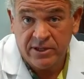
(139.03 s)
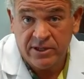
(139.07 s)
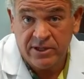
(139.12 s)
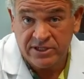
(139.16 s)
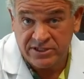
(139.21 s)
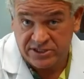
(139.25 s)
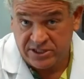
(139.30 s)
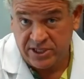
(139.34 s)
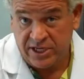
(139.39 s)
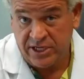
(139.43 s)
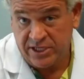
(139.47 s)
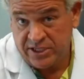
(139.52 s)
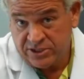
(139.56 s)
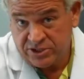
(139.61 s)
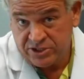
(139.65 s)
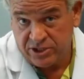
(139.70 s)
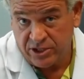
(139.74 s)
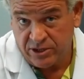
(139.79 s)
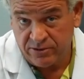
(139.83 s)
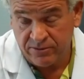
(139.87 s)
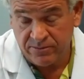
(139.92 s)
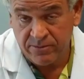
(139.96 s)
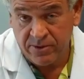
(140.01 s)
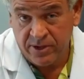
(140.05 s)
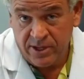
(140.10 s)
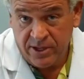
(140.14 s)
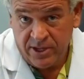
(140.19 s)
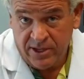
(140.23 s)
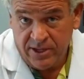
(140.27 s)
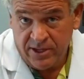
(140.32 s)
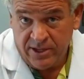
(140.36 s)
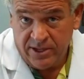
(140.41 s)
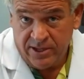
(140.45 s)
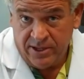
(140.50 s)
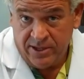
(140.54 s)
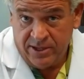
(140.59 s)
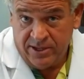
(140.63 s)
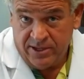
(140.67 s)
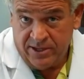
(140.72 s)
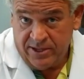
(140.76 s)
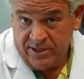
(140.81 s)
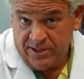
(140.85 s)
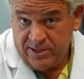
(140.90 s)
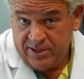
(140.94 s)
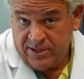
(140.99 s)
The studies show
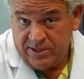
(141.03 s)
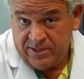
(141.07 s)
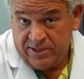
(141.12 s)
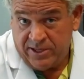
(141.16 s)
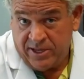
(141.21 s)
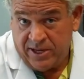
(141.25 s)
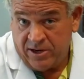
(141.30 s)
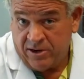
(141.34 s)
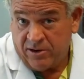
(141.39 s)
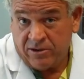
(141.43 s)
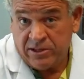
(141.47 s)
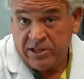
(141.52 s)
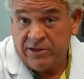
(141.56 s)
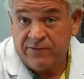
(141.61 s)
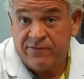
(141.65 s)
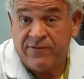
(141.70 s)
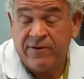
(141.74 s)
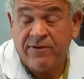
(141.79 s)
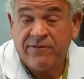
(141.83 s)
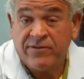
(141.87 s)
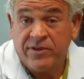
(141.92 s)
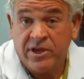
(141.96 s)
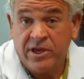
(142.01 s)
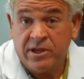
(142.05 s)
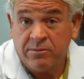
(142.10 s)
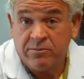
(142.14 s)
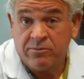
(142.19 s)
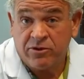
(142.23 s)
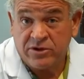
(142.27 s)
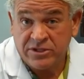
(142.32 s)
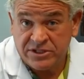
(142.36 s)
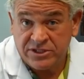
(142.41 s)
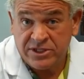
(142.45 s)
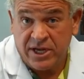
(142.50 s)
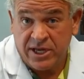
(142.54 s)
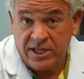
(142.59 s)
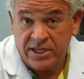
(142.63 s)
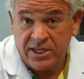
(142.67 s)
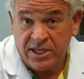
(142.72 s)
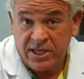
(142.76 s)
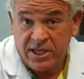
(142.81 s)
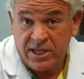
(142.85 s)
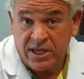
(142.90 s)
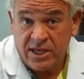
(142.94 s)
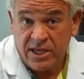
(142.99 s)
that only
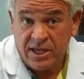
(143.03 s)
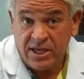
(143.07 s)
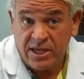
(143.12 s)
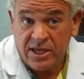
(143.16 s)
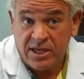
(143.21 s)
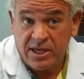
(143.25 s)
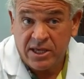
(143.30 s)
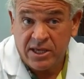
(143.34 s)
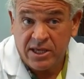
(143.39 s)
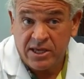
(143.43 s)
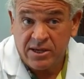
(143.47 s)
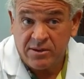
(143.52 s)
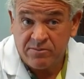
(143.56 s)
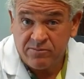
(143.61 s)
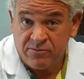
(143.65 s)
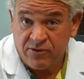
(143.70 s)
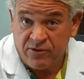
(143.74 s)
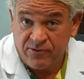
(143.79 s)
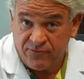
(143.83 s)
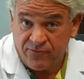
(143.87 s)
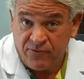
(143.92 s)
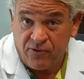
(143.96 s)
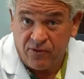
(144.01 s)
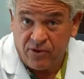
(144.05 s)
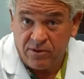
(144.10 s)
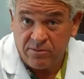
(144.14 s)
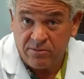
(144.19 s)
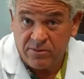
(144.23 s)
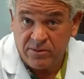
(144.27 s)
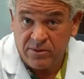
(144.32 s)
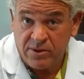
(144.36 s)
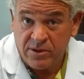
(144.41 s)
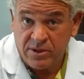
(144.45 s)
15% perform